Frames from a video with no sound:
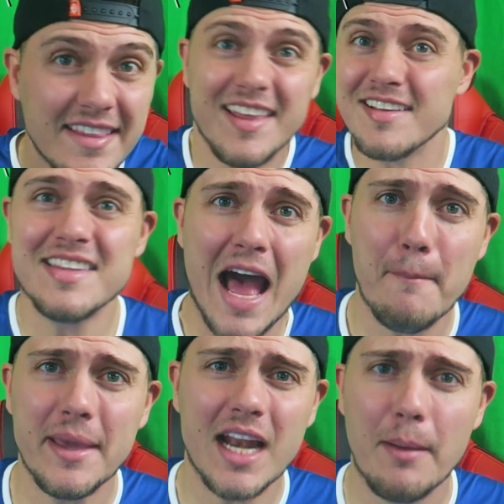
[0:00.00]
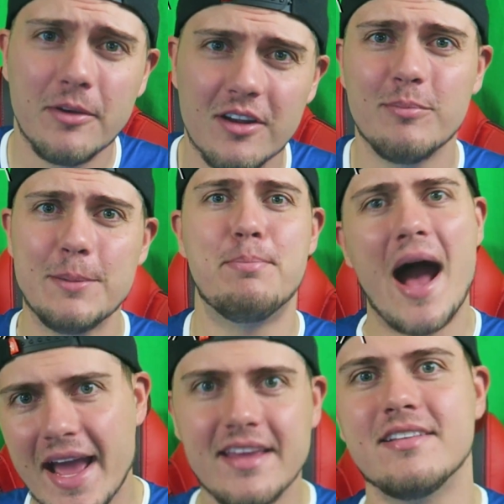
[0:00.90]
that does not mean I'm going to be
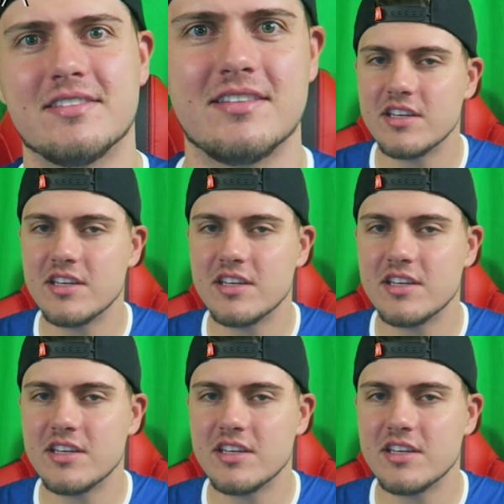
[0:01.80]
biased.